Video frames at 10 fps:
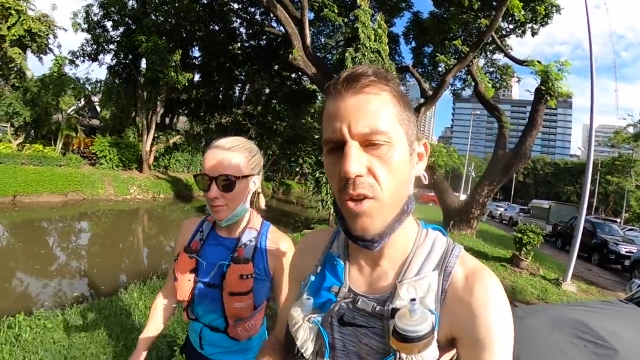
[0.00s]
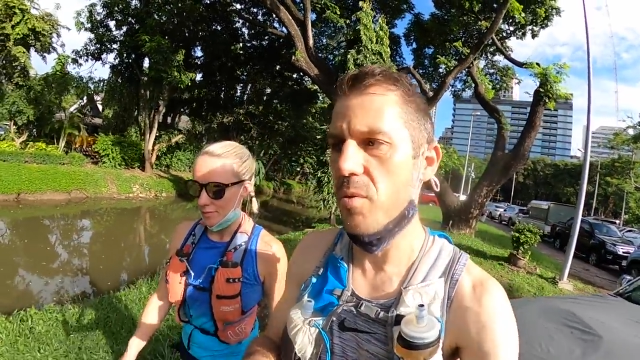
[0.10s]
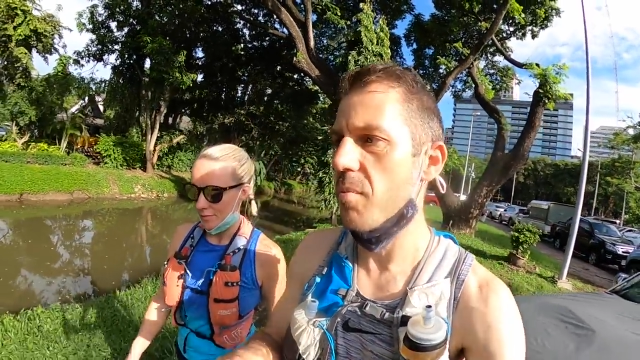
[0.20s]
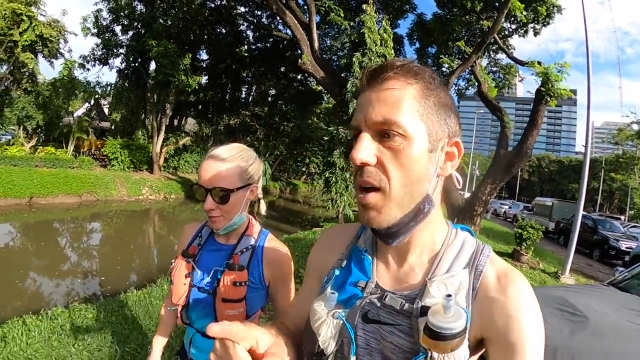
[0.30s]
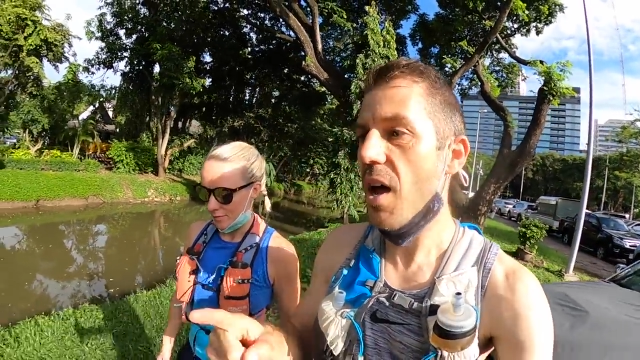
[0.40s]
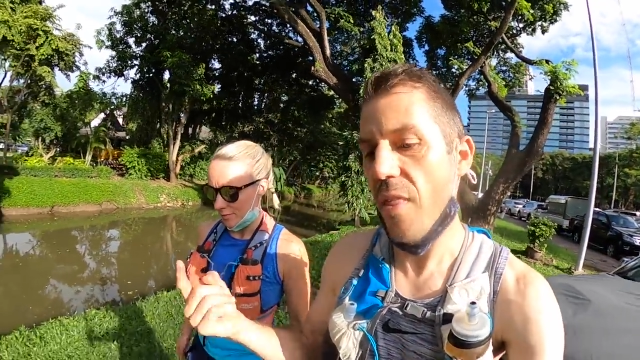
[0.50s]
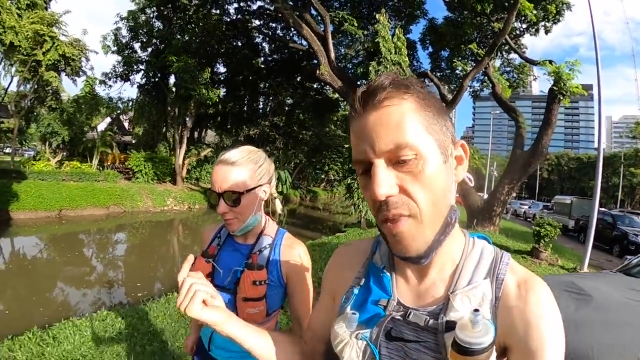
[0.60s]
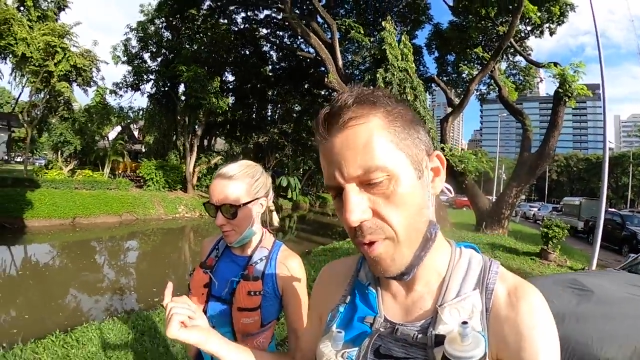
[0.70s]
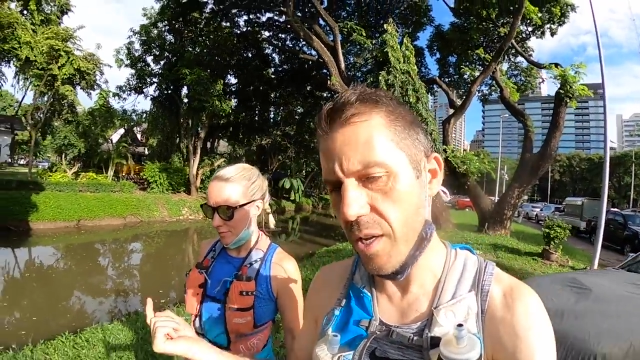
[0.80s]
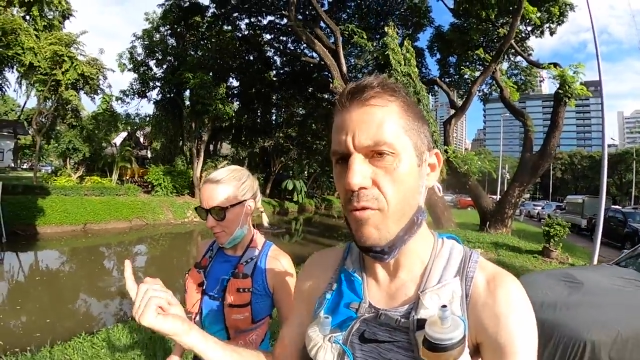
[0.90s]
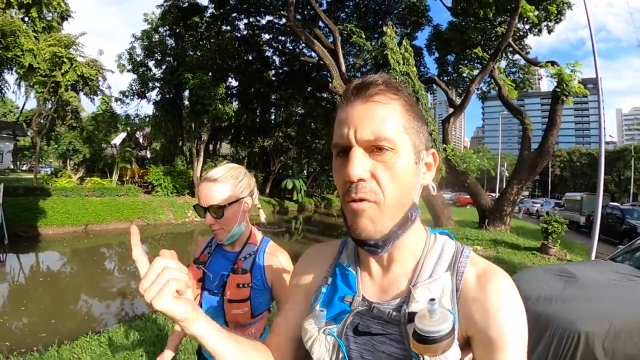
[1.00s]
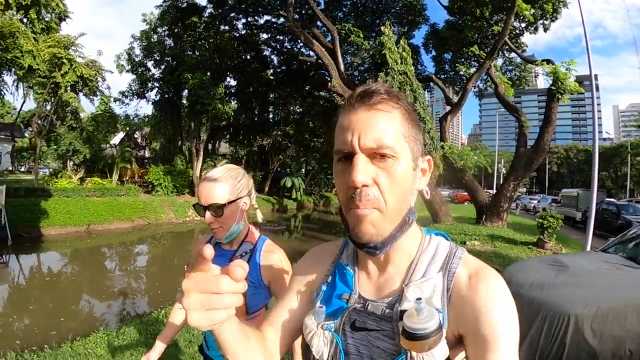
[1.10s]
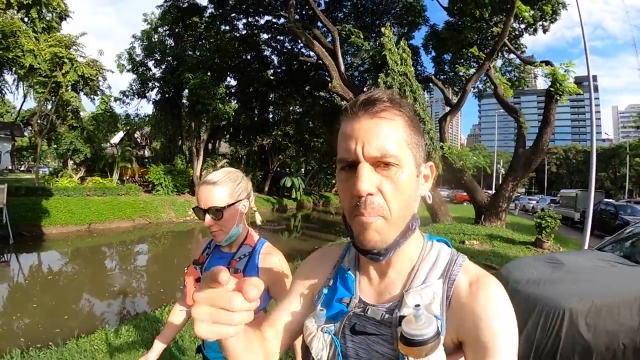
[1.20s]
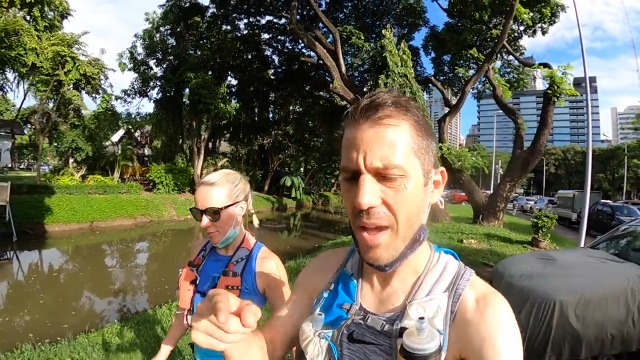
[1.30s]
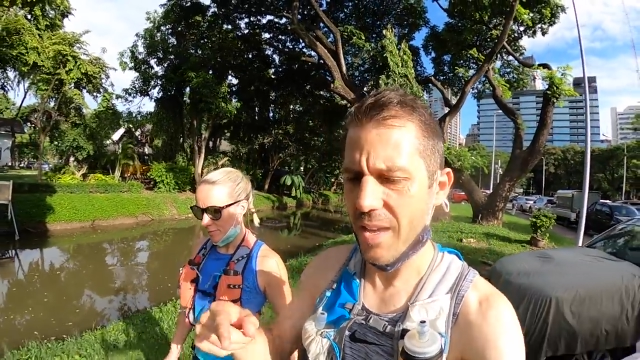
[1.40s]
Speaker 1: loop, and then we're going to
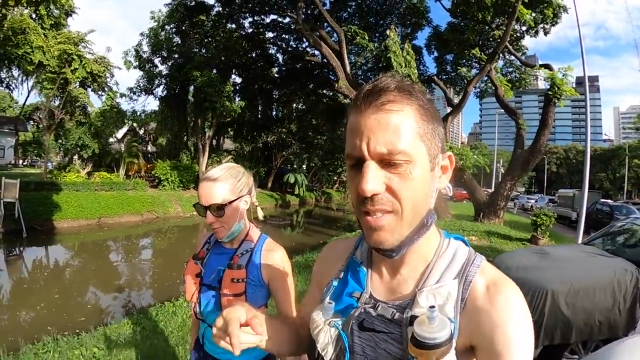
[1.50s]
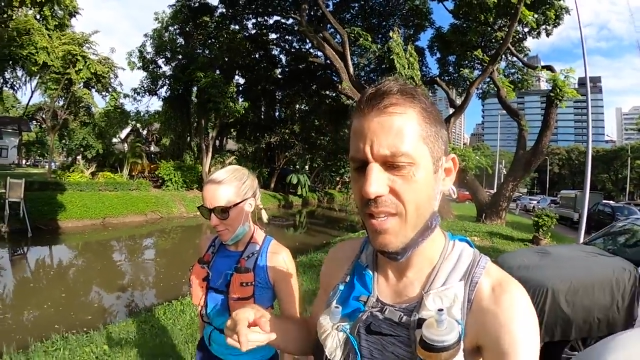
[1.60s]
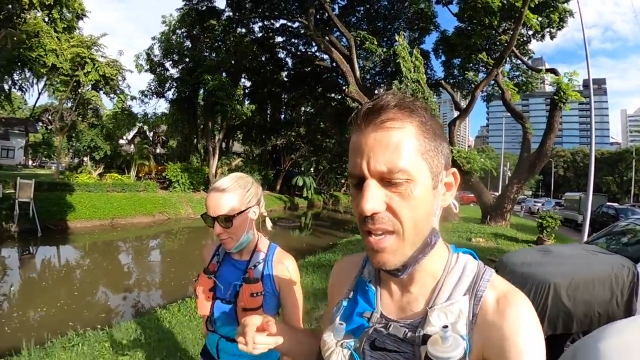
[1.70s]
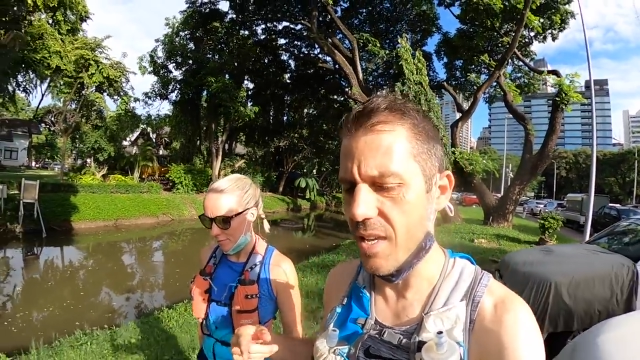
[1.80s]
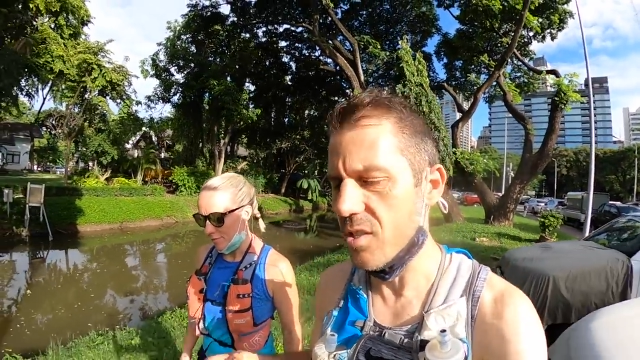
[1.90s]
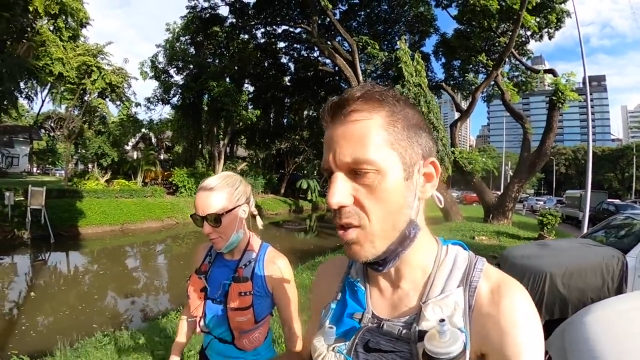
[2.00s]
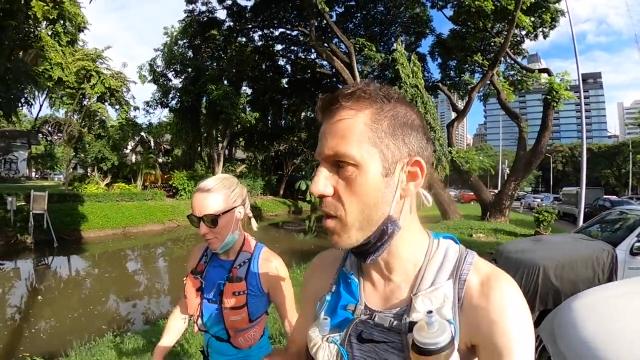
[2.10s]
run back to here. So